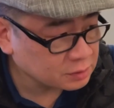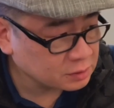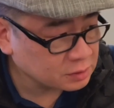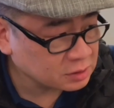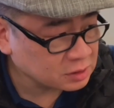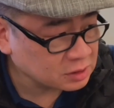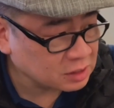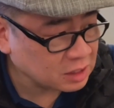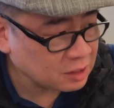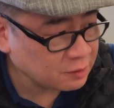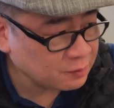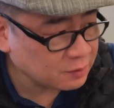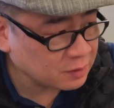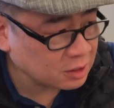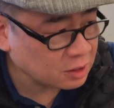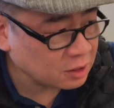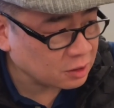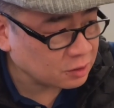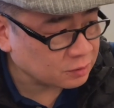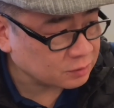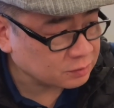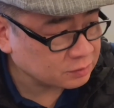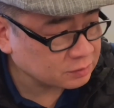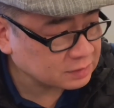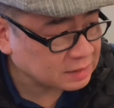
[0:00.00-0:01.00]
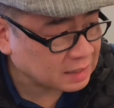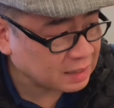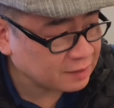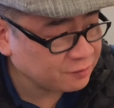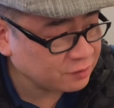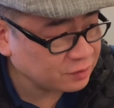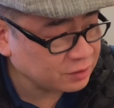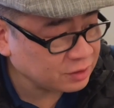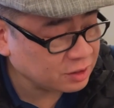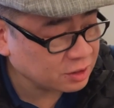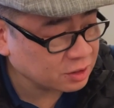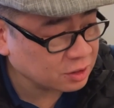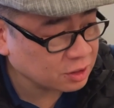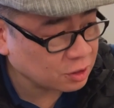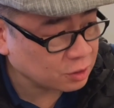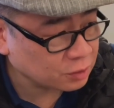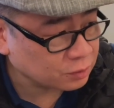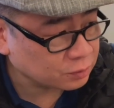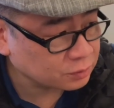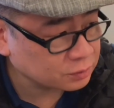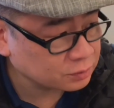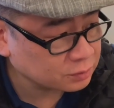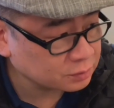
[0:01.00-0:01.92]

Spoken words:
So here we go. Time for another coat.